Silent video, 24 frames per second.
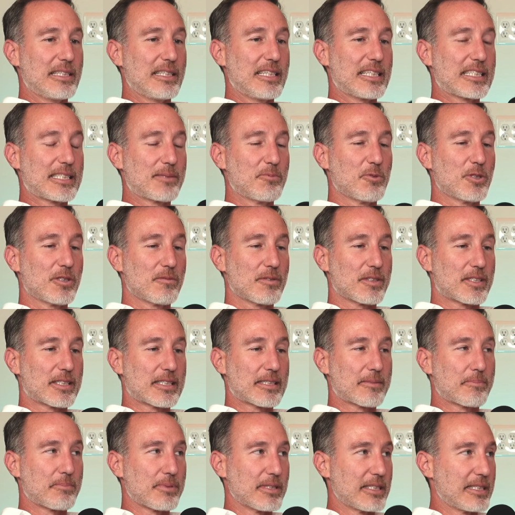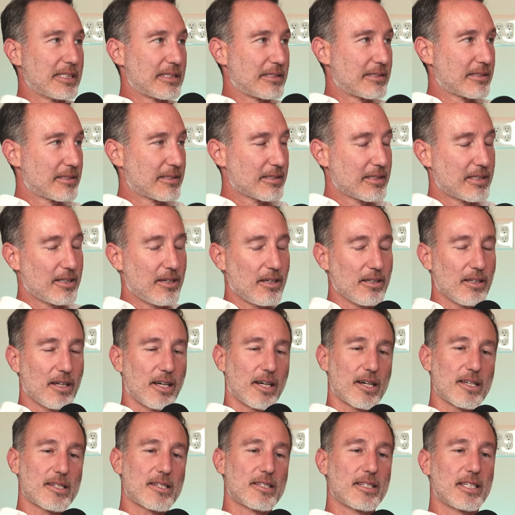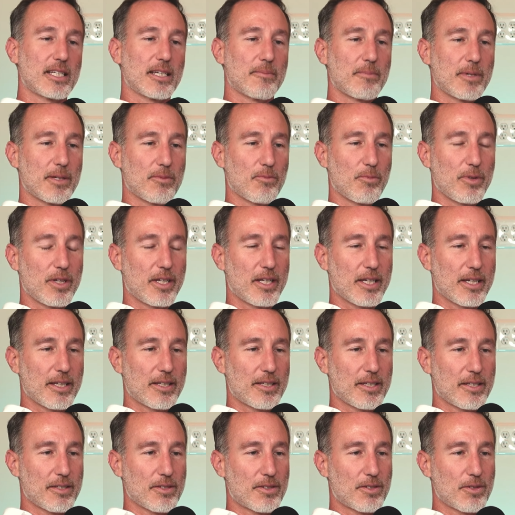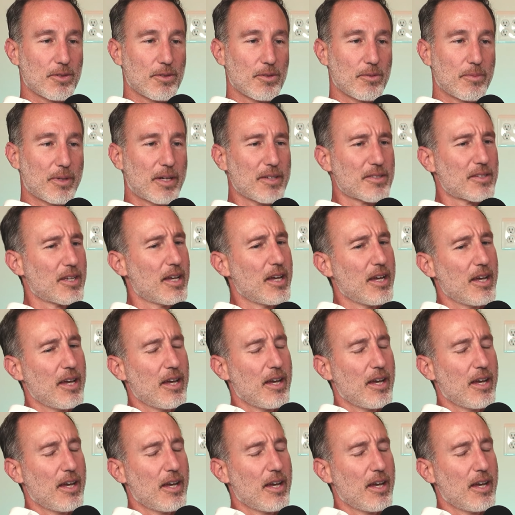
It's more of a split, in all honesty. I mean, we get it into because